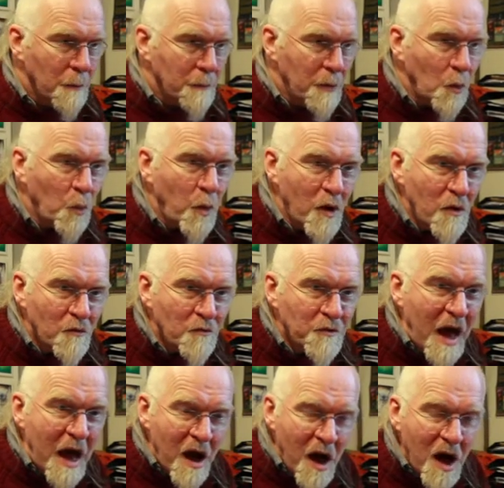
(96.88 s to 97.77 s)
but what
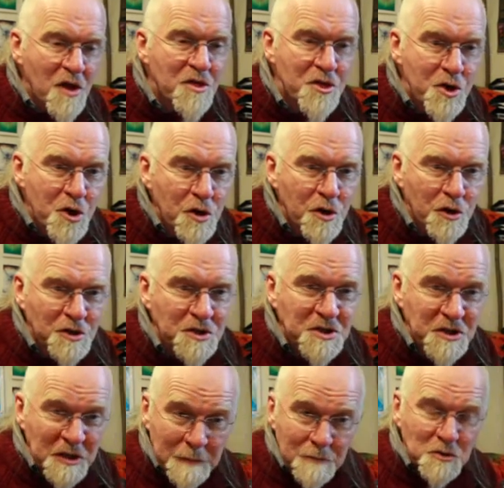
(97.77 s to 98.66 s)
that other
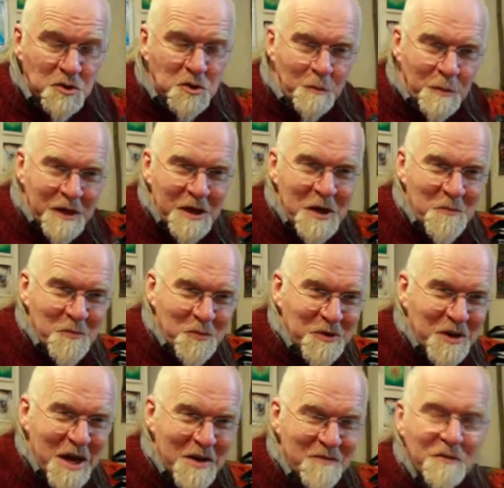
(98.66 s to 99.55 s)
seems to be
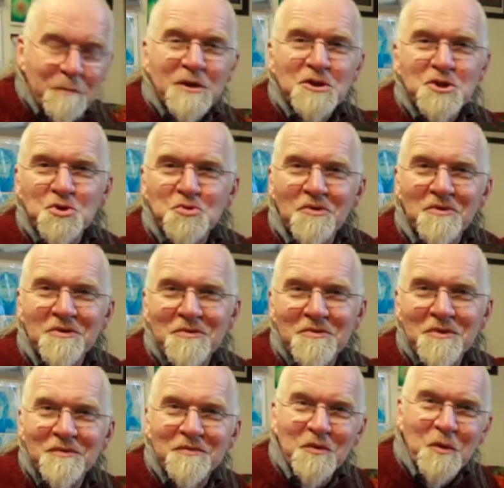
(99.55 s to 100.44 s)
able to have a much
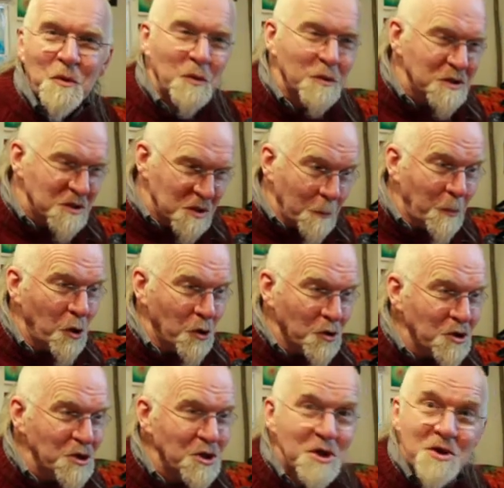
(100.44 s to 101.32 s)
stronger influence
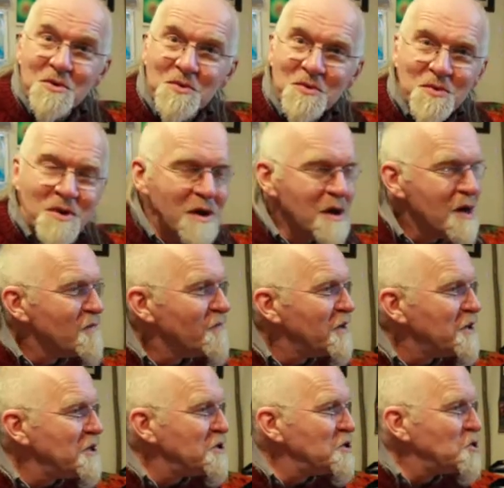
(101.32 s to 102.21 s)
upon you
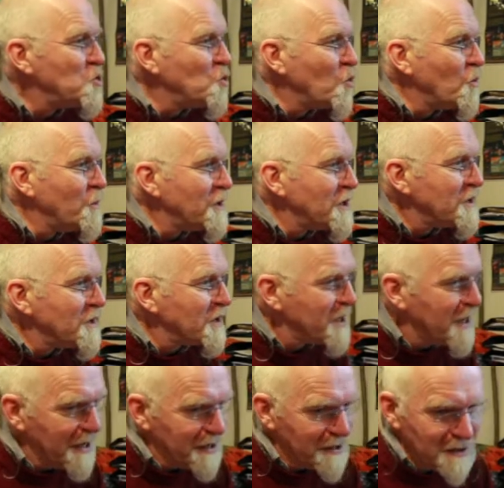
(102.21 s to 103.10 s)
than is normally the
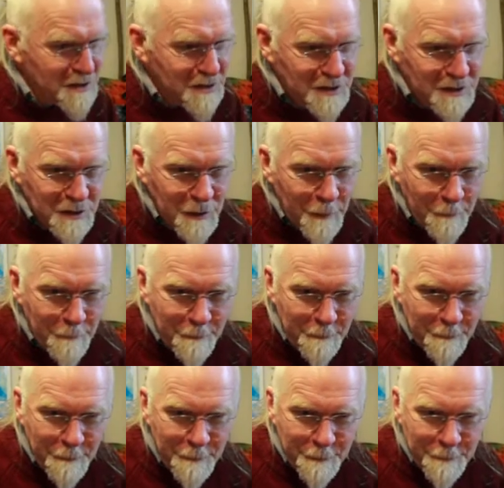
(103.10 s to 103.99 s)
case.
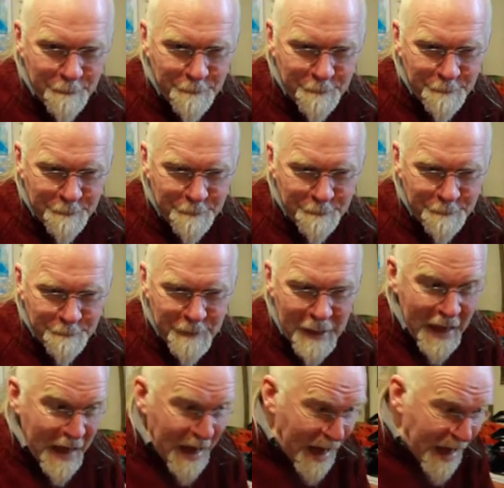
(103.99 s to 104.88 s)

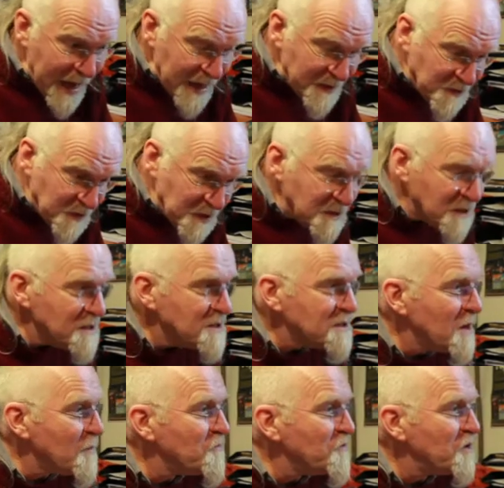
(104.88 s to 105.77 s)
And this
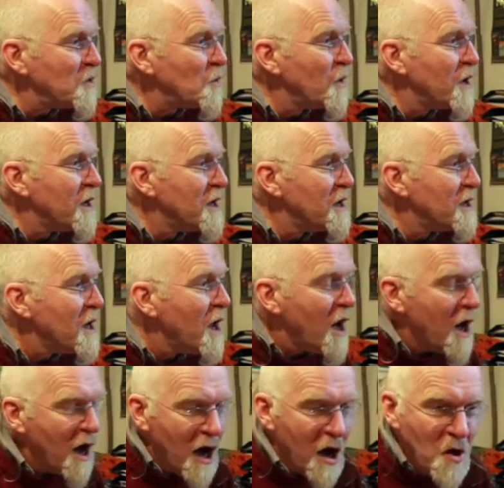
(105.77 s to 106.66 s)
is something where
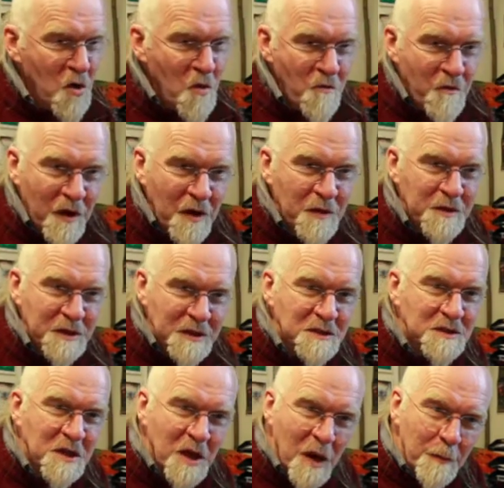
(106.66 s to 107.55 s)
over
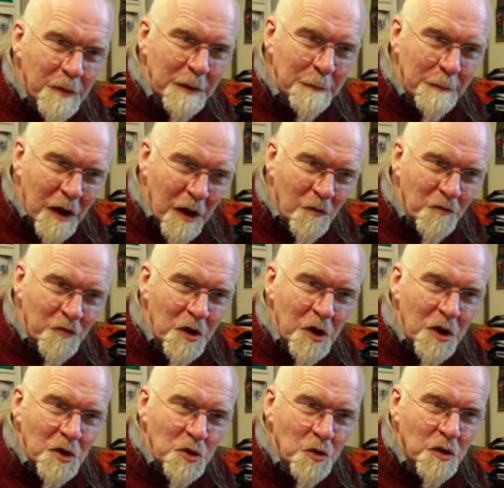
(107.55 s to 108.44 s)
this coming month,
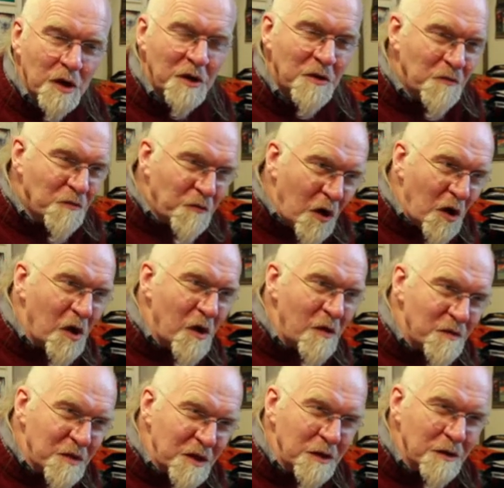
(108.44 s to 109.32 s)
you're going to
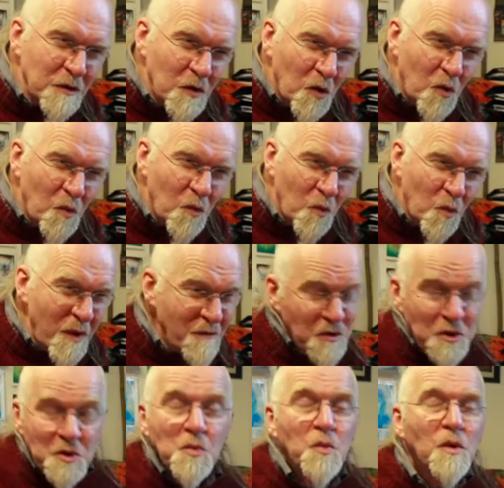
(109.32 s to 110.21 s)
find that
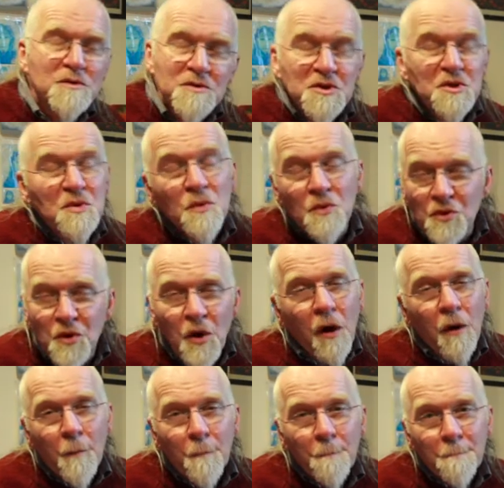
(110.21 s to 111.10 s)
whether you want to or
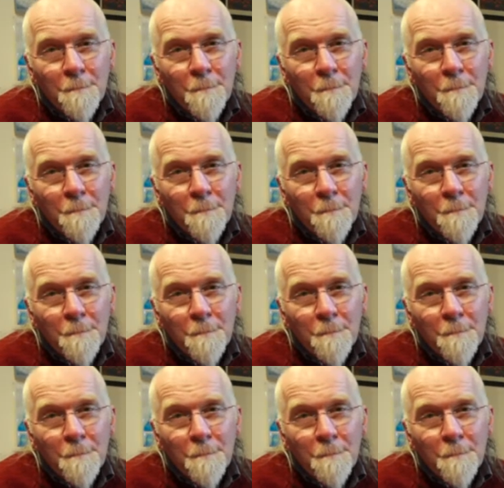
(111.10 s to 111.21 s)
not,